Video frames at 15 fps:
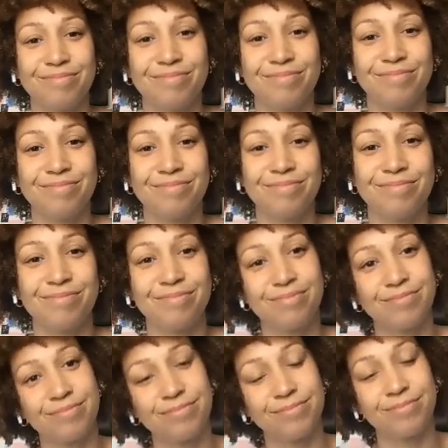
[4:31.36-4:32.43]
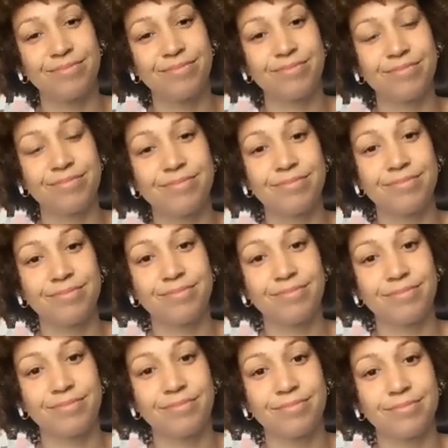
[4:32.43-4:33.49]

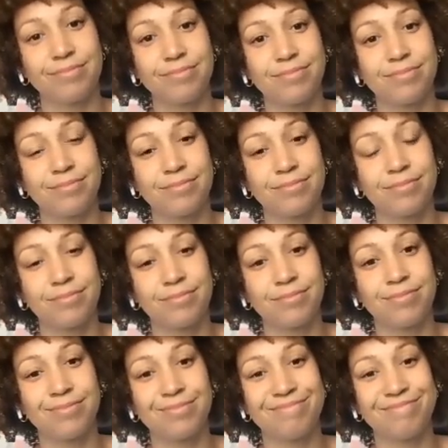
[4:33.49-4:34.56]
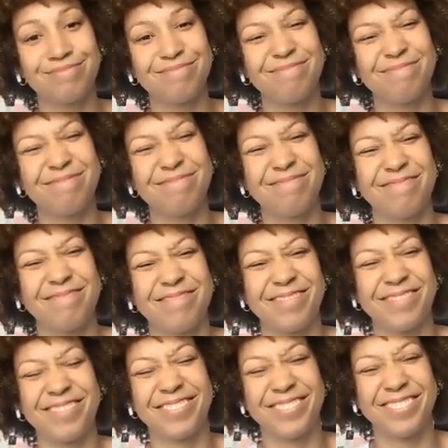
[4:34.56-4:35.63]

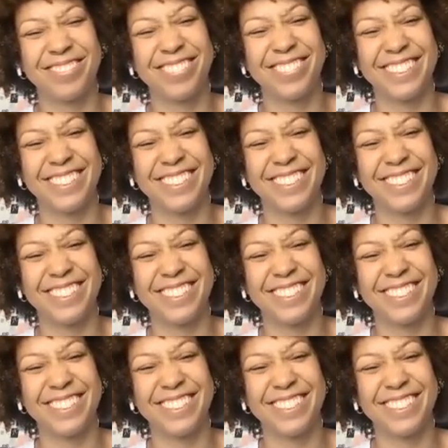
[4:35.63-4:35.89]
(not speaking)